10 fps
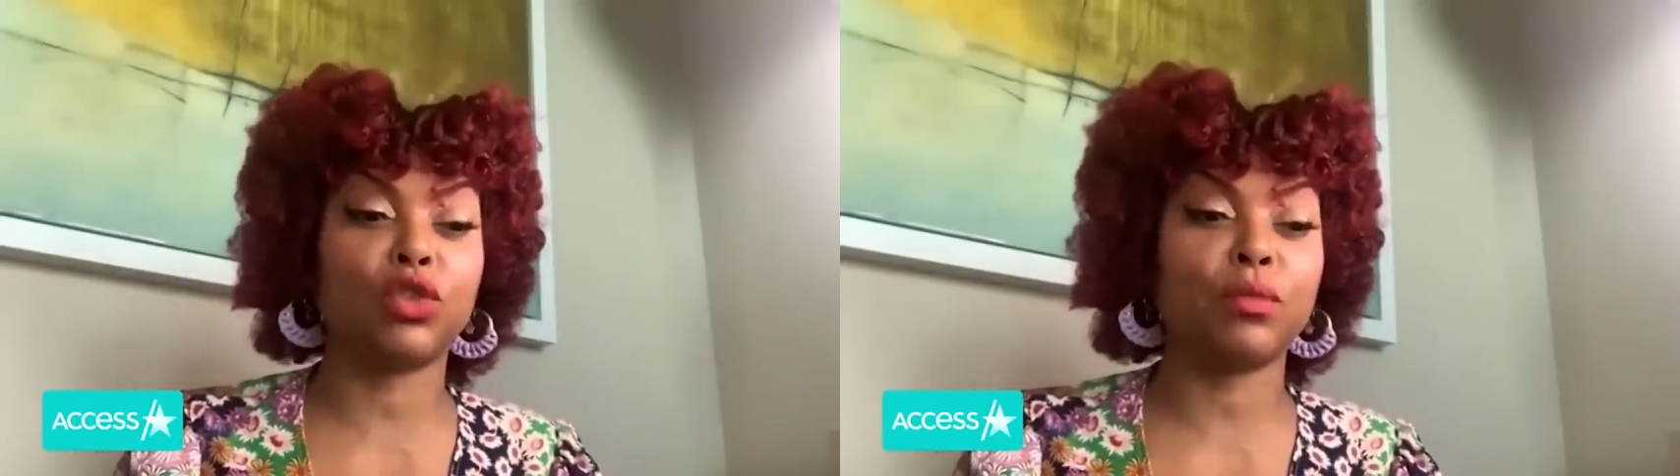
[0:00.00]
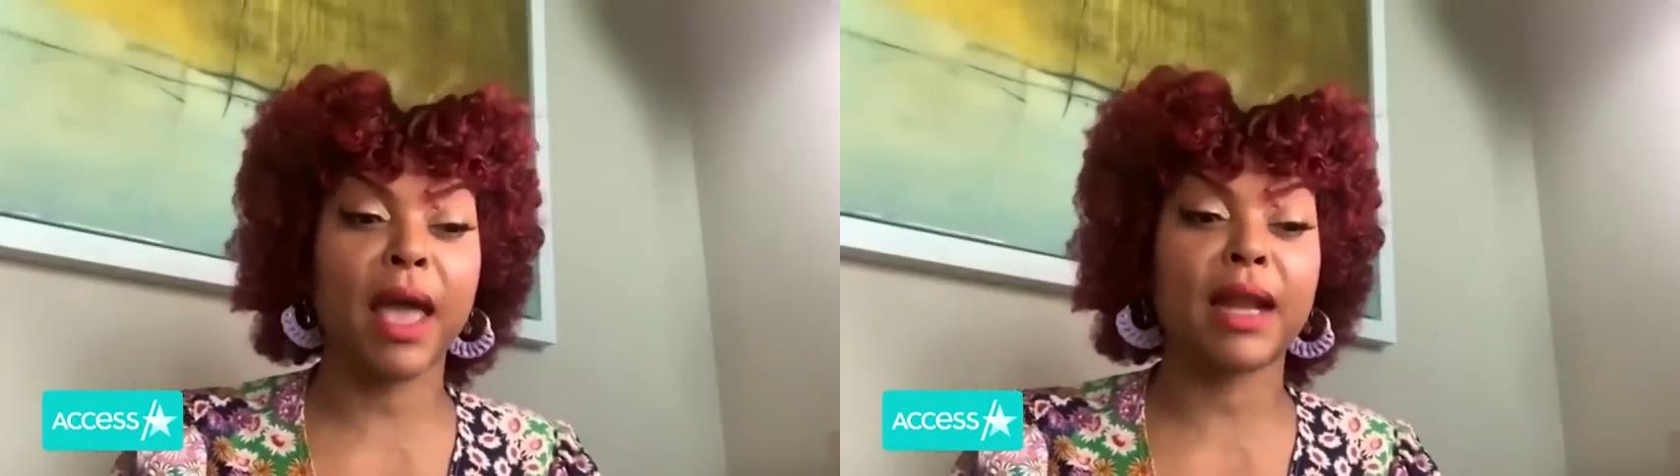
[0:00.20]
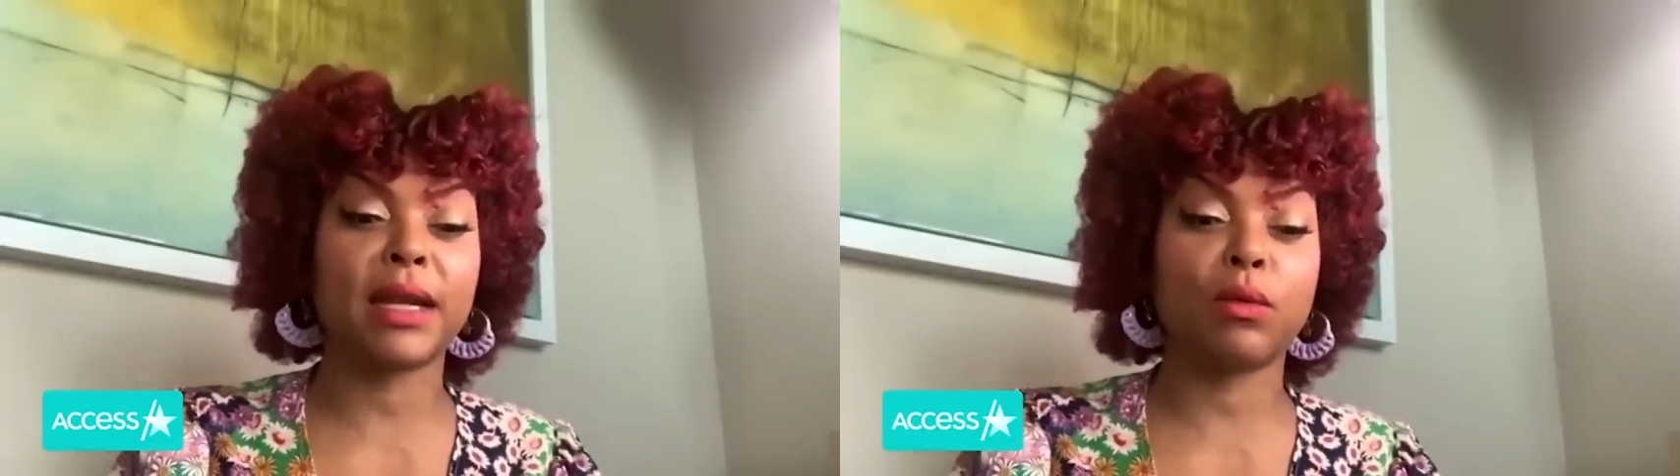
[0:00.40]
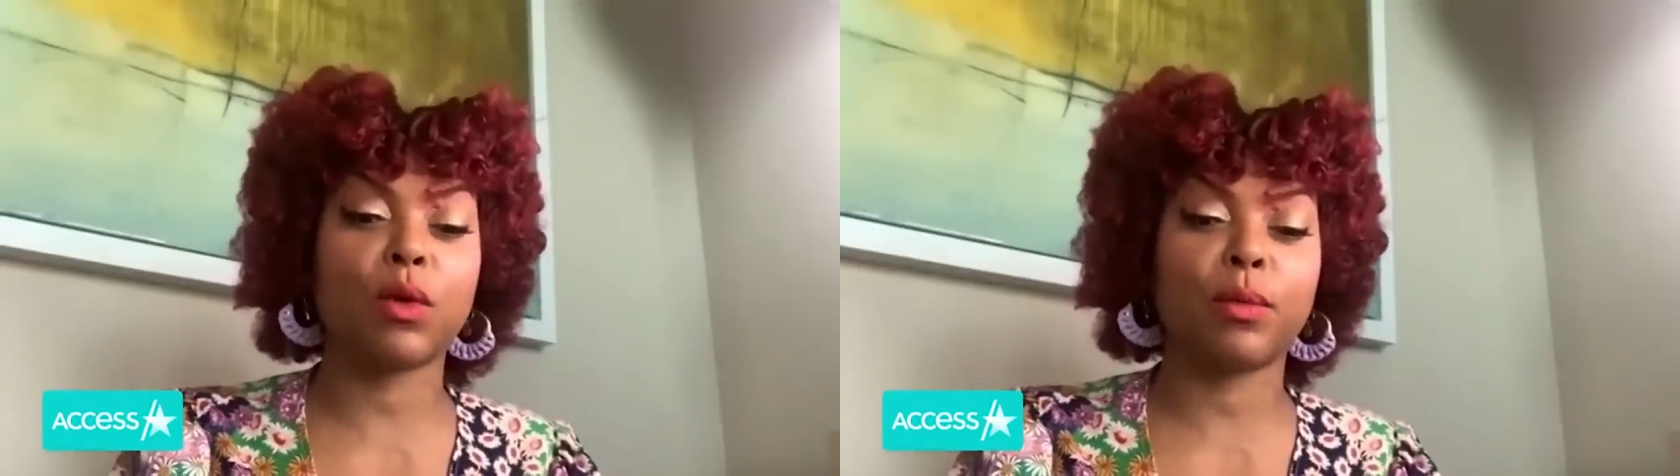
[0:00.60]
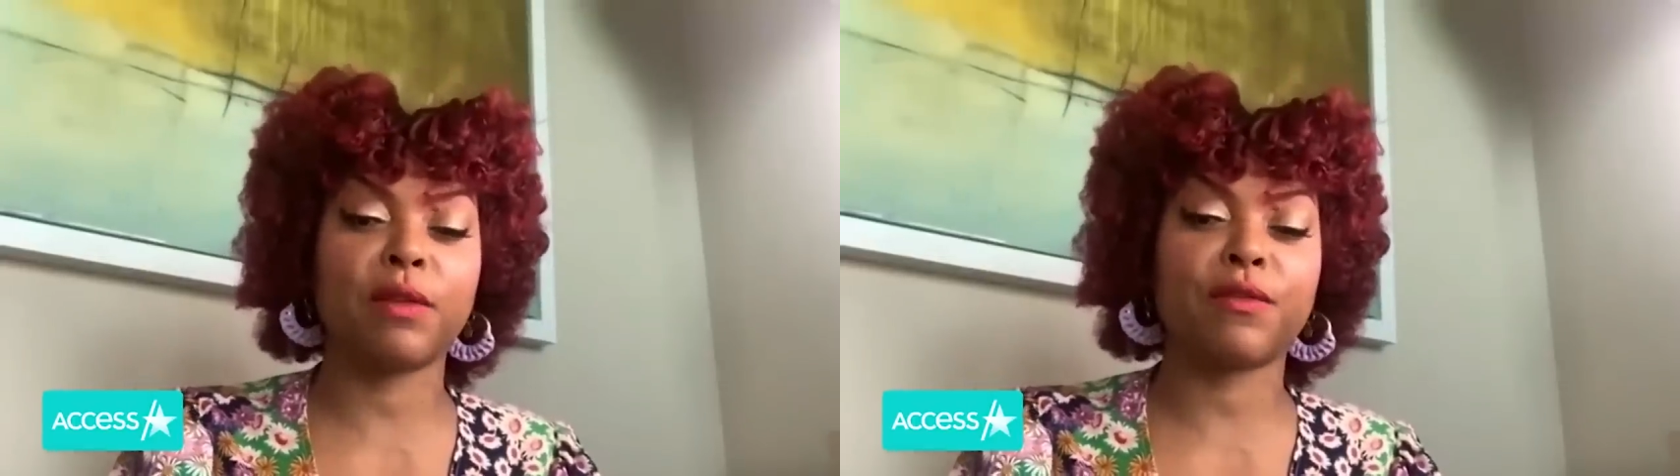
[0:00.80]
Humanity
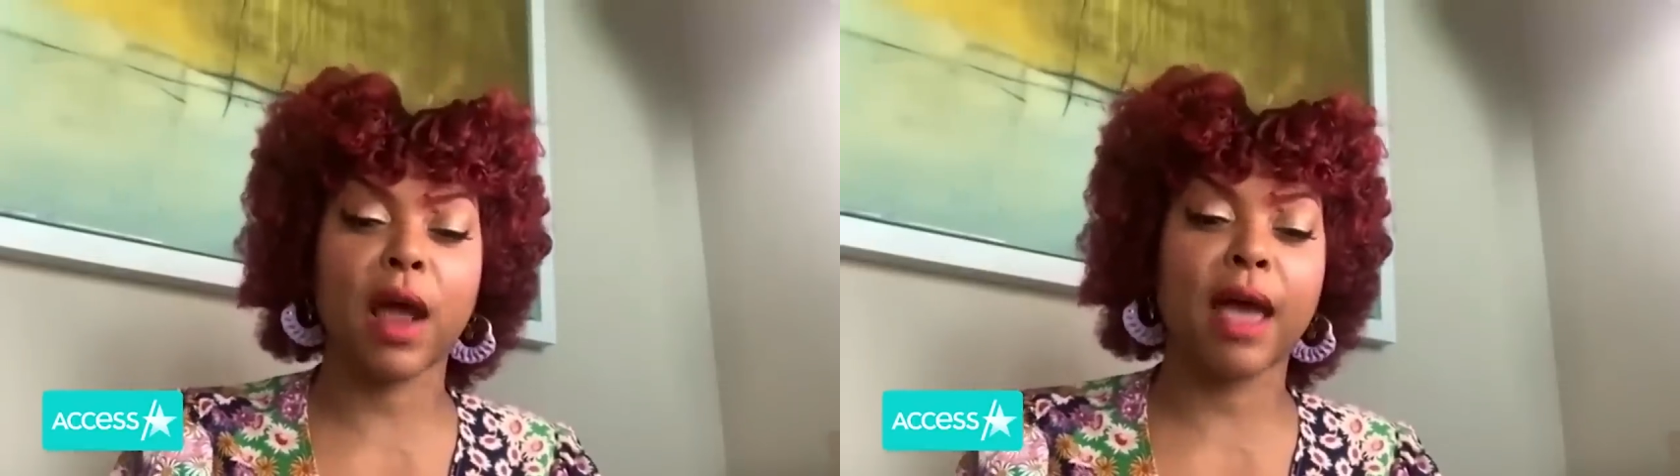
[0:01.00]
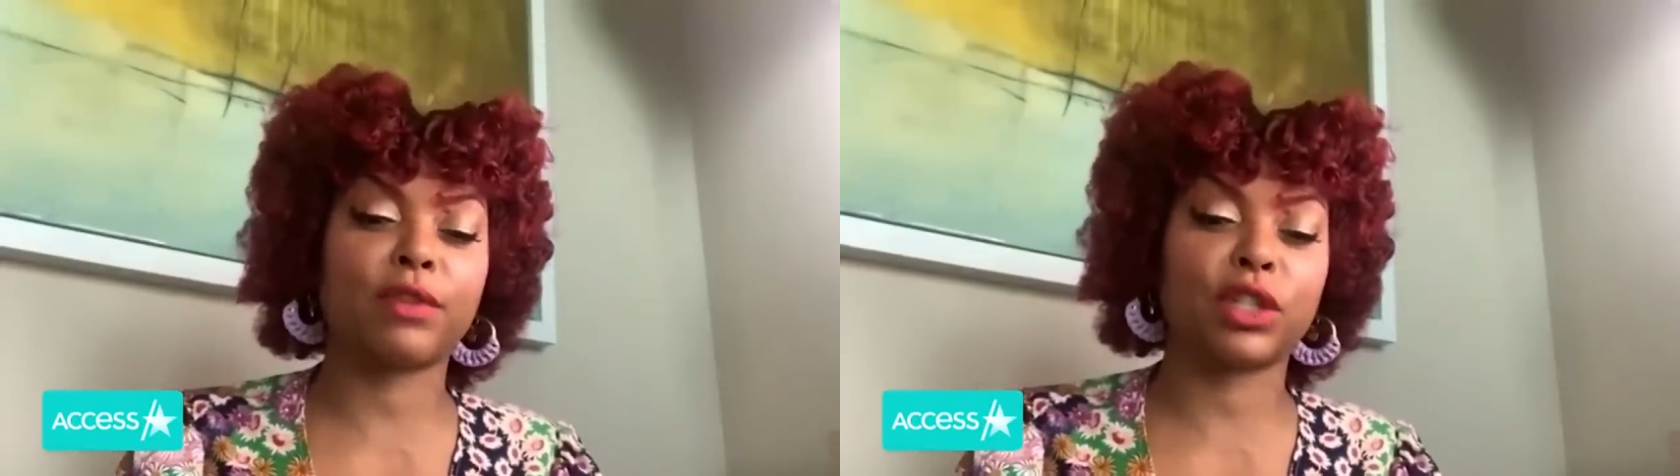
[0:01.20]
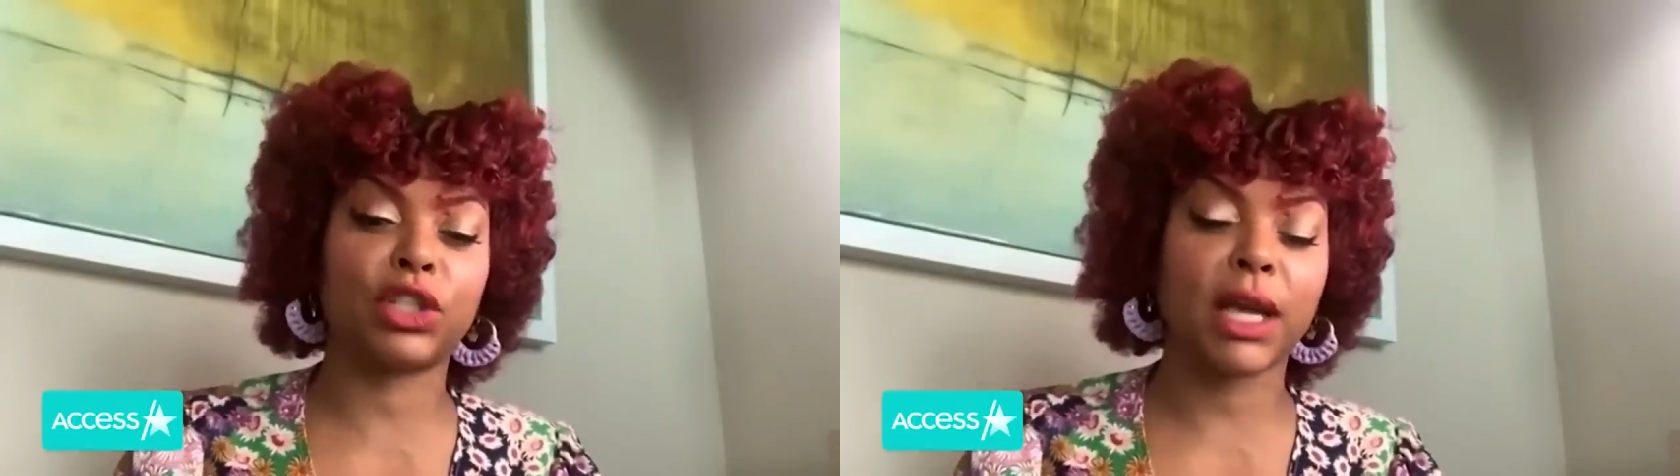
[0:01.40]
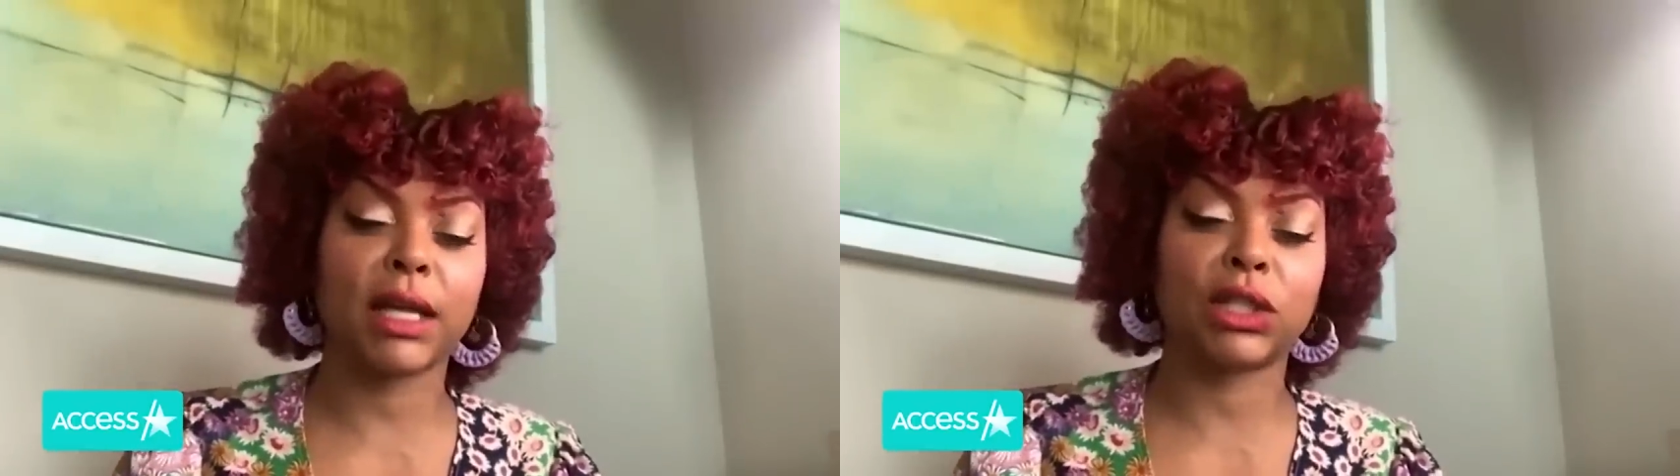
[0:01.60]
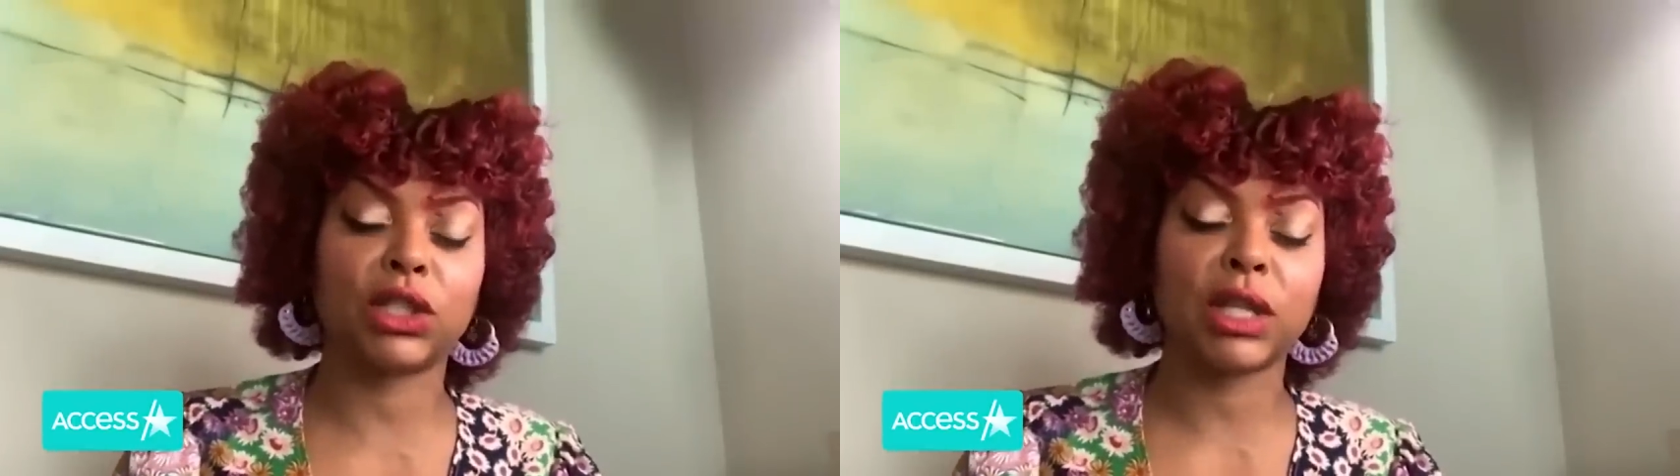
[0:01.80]
will be forever
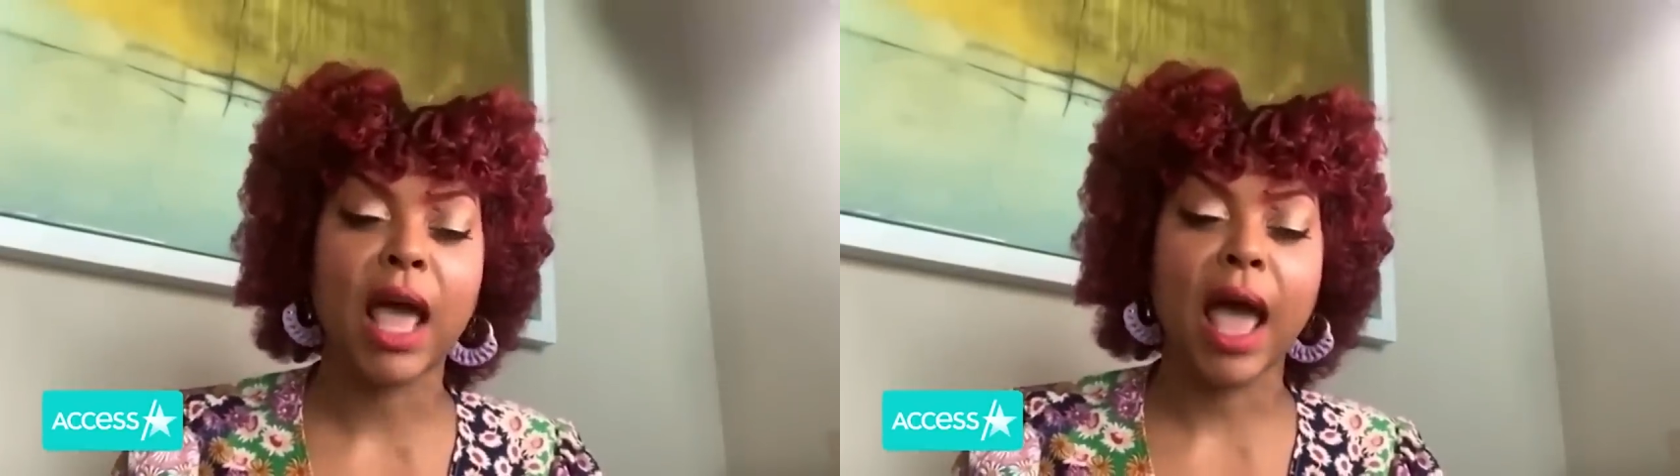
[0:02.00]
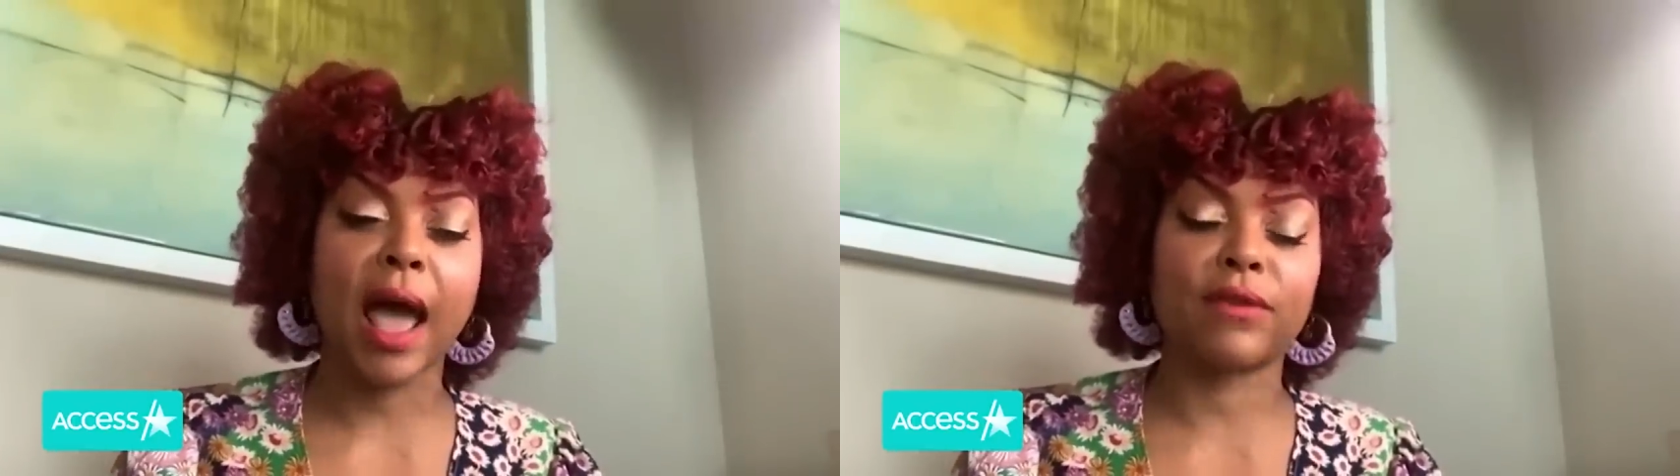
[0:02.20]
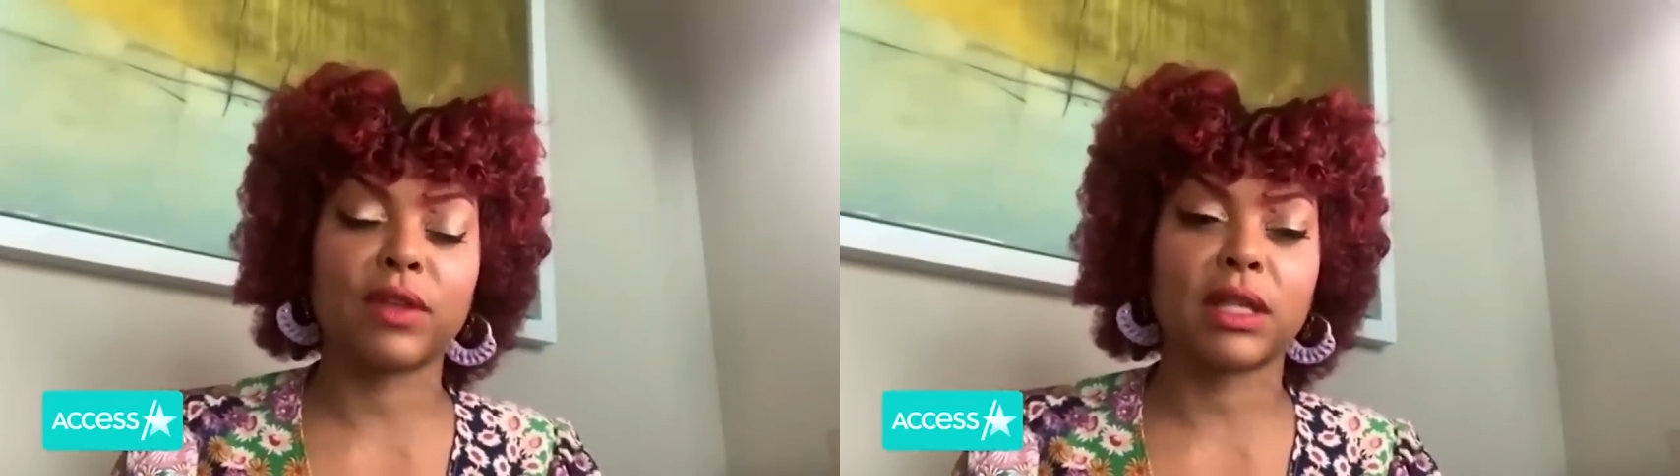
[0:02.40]
changed after